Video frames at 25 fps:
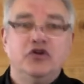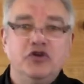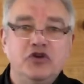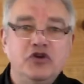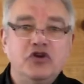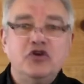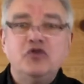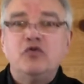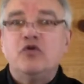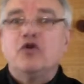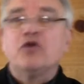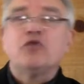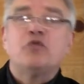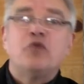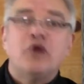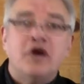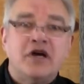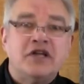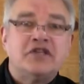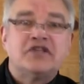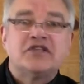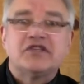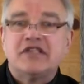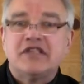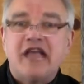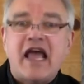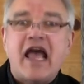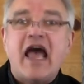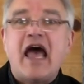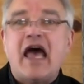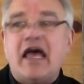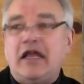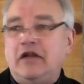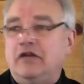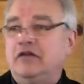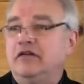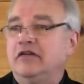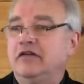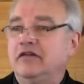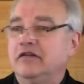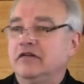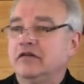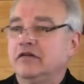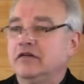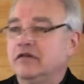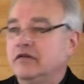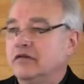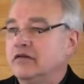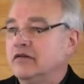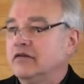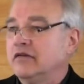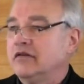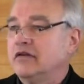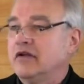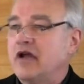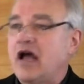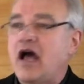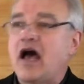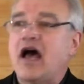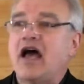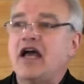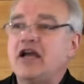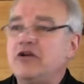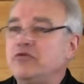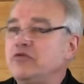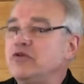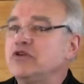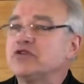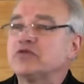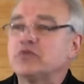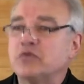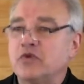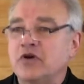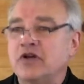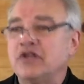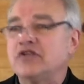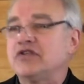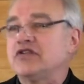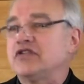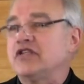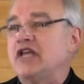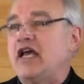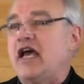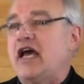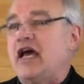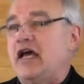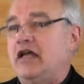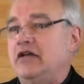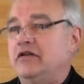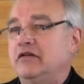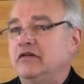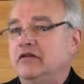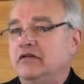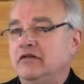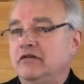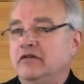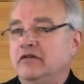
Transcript: You were once that. I was once that.